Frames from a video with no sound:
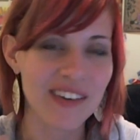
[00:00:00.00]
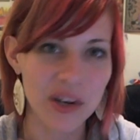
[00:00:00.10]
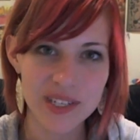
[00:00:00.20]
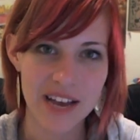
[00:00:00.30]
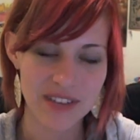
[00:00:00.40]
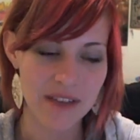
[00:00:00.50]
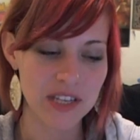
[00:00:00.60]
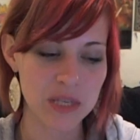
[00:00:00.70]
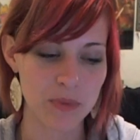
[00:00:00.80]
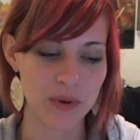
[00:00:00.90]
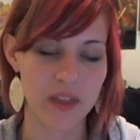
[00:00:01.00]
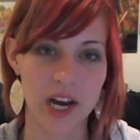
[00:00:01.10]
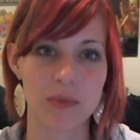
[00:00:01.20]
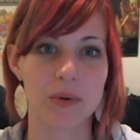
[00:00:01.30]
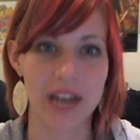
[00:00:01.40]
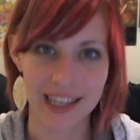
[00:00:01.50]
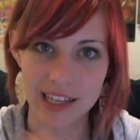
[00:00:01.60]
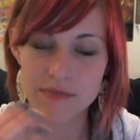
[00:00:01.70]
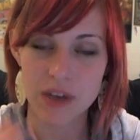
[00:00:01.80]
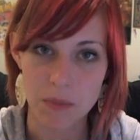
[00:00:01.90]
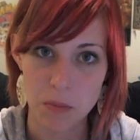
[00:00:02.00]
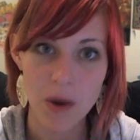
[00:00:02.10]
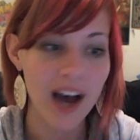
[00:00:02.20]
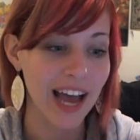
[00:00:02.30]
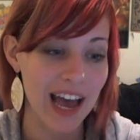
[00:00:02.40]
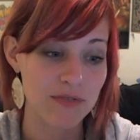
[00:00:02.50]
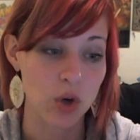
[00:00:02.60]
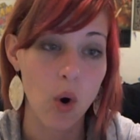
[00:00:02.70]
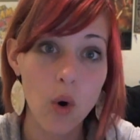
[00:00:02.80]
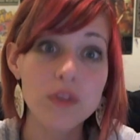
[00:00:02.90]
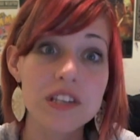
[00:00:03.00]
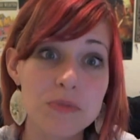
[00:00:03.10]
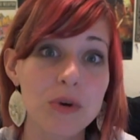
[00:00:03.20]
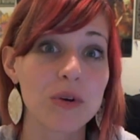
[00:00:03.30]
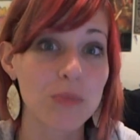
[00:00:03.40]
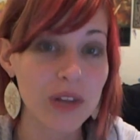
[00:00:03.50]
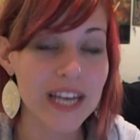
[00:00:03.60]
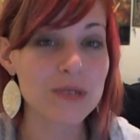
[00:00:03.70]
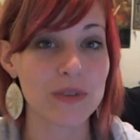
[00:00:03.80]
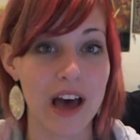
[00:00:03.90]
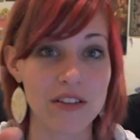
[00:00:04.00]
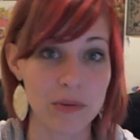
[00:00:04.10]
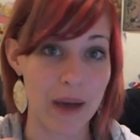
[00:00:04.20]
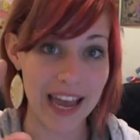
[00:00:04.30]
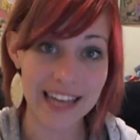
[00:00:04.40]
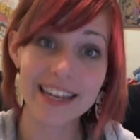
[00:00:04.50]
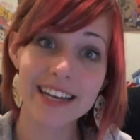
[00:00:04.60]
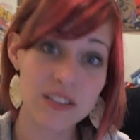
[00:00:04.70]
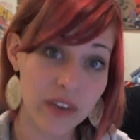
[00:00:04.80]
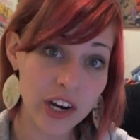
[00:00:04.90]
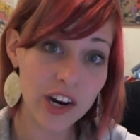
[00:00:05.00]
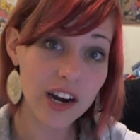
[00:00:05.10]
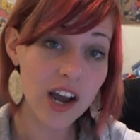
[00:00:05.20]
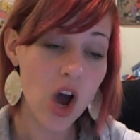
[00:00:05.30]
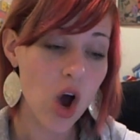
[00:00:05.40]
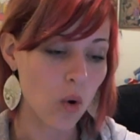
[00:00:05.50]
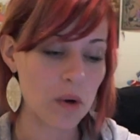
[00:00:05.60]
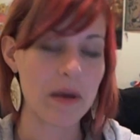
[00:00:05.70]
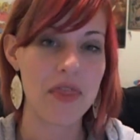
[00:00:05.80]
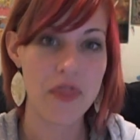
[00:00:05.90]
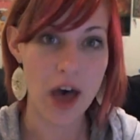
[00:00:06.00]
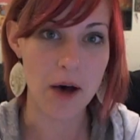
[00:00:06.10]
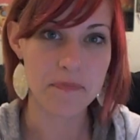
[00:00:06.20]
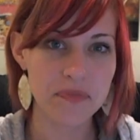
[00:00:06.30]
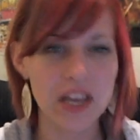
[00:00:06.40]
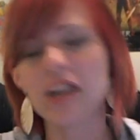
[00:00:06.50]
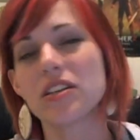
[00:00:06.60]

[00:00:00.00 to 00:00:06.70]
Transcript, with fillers: I always have to have the spoon there, but when I lift up the mug, I have to hold the spoon in place with either my index finger or my thumb.